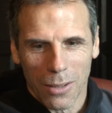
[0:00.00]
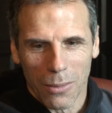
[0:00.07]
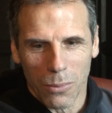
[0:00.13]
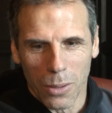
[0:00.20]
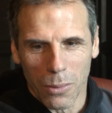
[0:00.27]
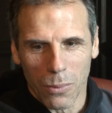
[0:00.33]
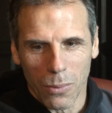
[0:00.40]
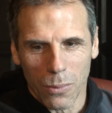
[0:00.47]

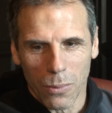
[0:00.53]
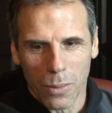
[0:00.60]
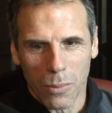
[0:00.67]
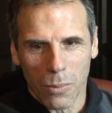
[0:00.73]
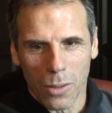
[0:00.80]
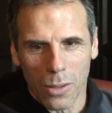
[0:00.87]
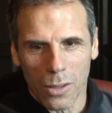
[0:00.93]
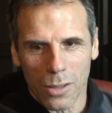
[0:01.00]
We
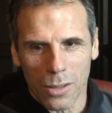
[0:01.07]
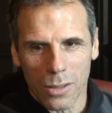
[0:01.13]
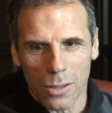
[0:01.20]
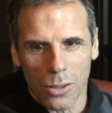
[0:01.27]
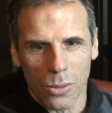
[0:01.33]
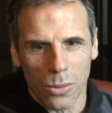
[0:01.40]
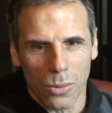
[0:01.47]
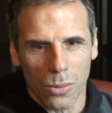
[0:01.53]
want
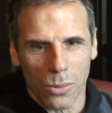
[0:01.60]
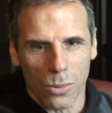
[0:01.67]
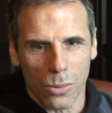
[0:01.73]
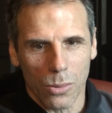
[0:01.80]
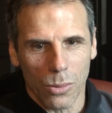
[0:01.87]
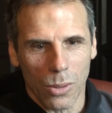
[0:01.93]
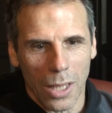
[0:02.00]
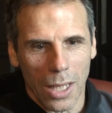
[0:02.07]
to
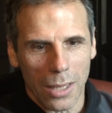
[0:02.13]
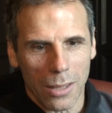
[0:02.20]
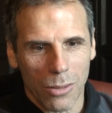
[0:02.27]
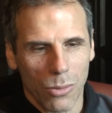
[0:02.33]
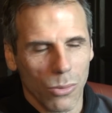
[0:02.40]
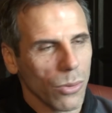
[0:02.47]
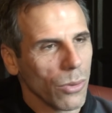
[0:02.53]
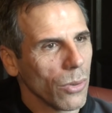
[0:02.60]

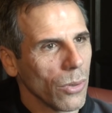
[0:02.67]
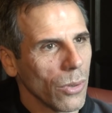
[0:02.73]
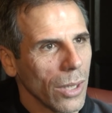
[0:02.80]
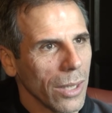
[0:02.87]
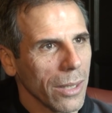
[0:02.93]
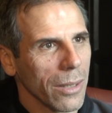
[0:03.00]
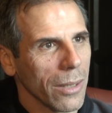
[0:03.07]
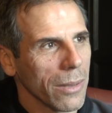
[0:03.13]
get
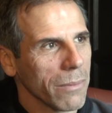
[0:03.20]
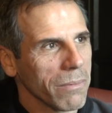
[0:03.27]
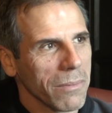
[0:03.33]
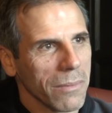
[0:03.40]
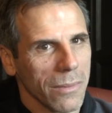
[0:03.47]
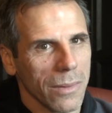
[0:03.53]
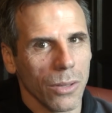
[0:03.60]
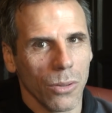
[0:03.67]
to
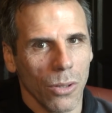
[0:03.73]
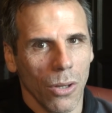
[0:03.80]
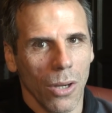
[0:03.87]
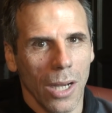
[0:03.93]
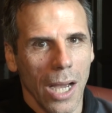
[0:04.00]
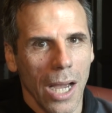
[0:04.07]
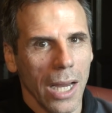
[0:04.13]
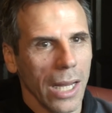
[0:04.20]

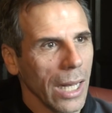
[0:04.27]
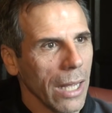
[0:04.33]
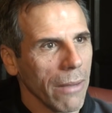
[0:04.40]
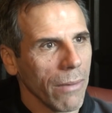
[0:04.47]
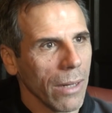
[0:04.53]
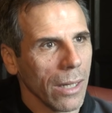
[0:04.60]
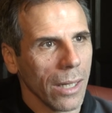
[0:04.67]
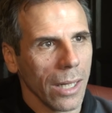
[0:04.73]
a high
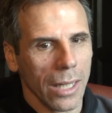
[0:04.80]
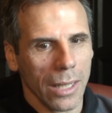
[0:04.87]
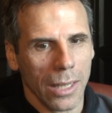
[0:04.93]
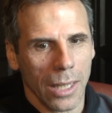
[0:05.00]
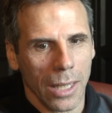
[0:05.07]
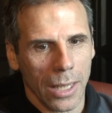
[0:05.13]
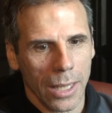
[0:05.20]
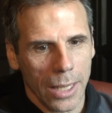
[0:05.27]
level,
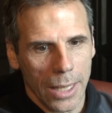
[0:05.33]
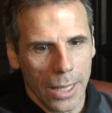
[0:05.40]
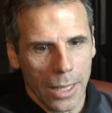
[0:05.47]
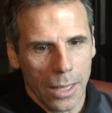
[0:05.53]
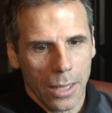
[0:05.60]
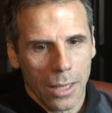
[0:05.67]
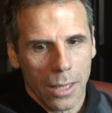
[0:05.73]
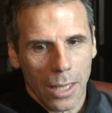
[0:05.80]
and
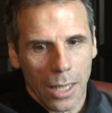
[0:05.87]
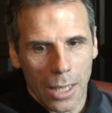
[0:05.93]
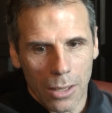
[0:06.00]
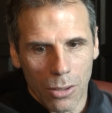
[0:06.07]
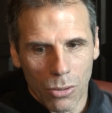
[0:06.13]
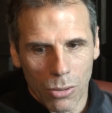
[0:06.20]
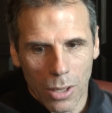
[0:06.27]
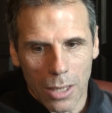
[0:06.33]
I
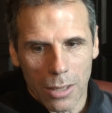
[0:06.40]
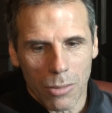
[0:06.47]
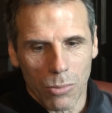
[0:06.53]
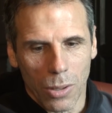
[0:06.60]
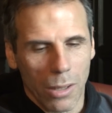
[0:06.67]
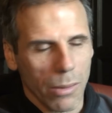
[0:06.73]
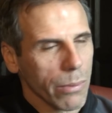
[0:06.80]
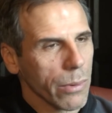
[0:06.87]
know that
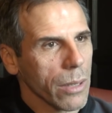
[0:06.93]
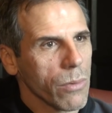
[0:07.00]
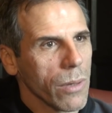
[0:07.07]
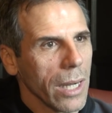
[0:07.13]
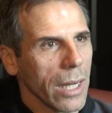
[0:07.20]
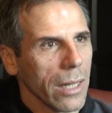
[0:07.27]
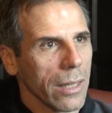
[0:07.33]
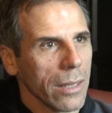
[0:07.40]
will
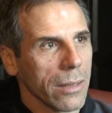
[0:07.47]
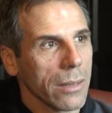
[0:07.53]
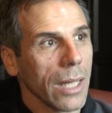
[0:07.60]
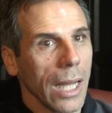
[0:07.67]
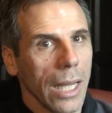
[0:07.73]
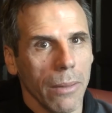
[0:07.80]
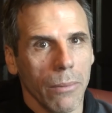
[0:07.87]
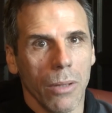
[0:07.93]
require
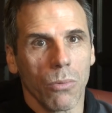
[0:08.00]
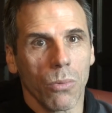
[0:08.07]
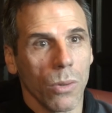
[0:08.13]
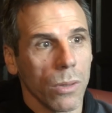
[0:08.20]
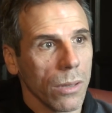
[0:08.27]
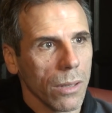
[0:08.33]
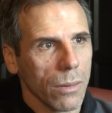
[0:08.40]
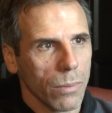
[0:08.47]
time and
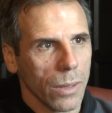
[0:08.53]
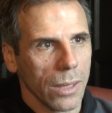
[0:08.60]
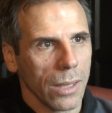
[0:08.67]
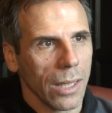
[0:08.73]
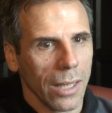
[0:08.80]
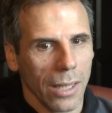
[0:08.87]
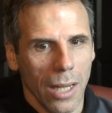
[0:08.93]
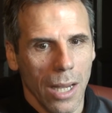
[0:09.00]
work,
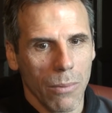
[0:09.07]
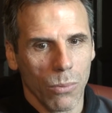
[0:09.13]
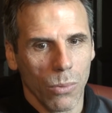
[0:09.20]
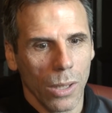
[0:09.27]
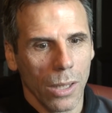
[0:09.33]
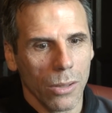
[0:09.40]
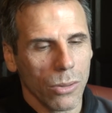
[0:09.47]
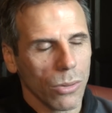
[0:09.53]
but I'm
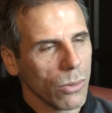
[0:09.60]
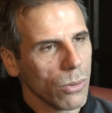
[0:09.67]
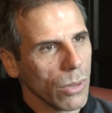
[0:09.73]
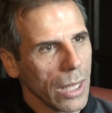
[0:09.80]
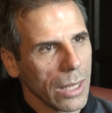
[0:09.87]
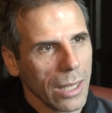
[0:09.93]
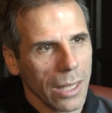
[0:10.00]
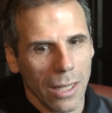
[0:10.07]
willing to do
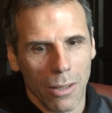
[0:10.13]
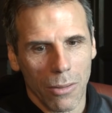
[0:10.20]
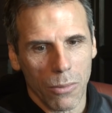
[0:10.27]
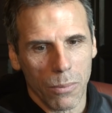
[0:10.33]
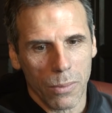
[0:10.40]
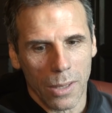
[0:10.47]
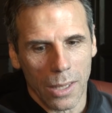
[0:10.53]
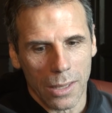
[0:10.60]
that, and I
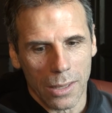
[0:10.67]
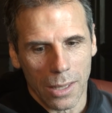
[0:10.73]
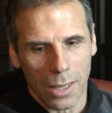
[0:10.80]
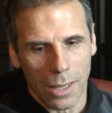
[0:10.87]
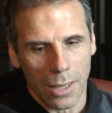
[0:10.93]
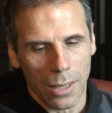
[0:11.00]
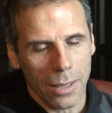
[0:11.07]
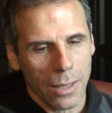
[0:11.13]
hope
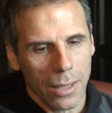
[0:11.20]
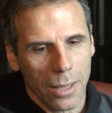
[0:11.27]
that